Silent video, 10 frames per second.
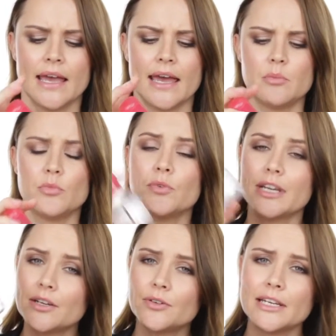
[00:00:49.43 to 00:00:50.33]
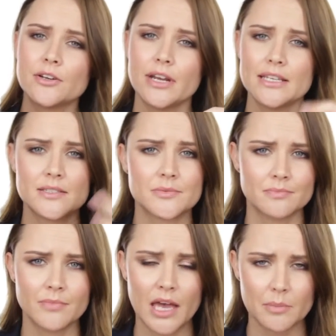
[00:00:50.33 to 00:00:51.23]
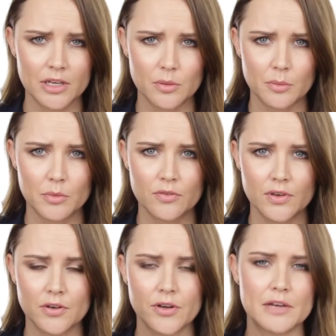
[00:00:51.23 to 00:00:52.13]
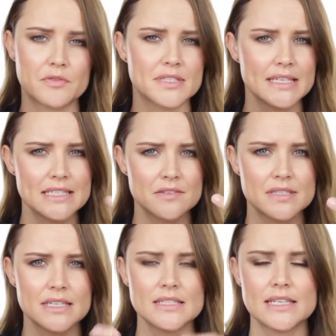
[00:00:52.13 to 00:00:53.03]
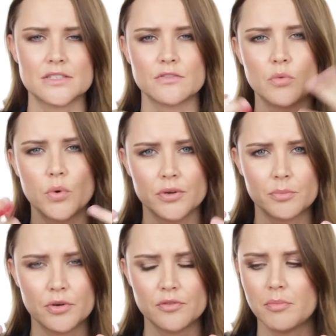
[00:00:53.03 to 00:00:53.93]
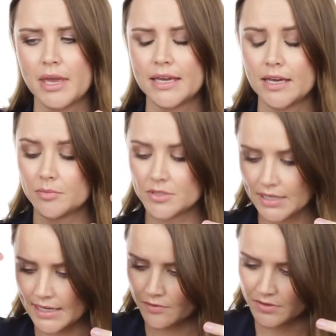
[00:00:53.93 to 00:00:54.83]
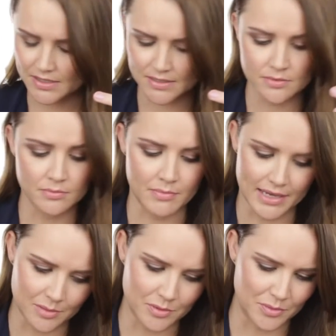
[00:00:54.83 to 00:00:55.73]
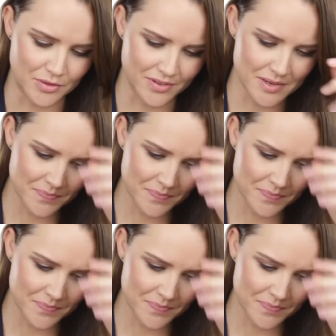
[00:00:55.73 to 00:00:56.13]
Really, really great eye makeup remover, great for sensitive skin, takes off waterproof makeup, so I love this makeup remover.